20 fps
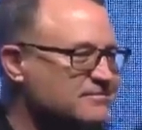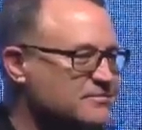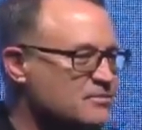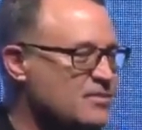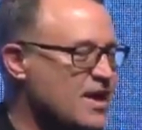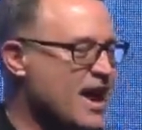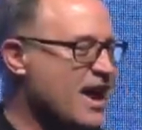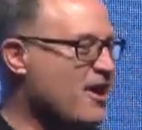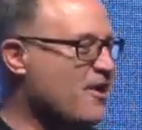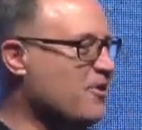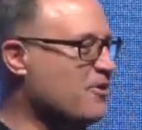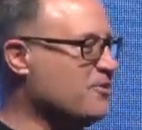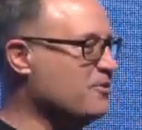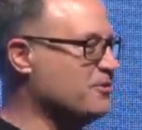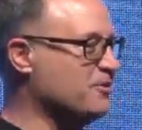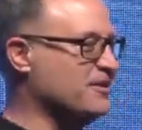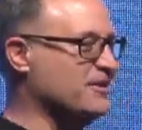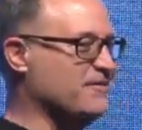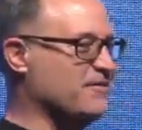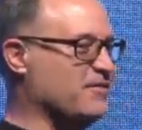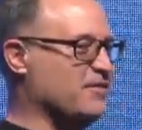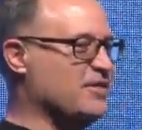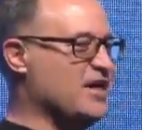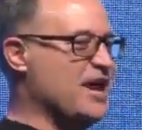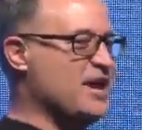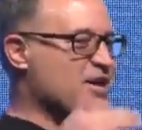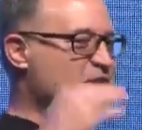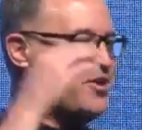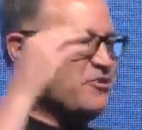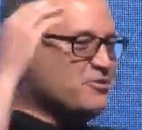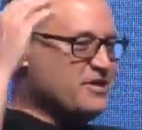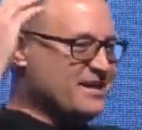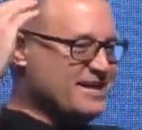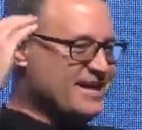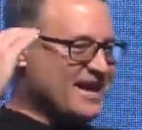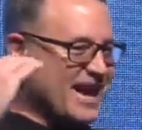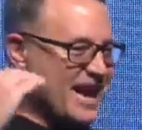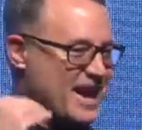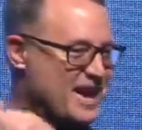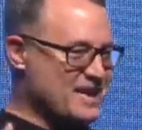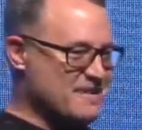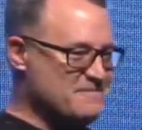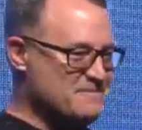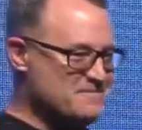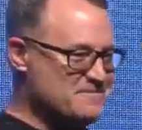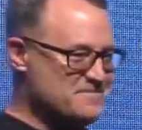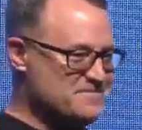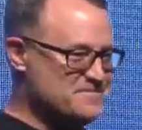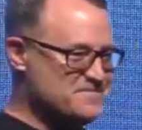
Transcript: Now they know the game.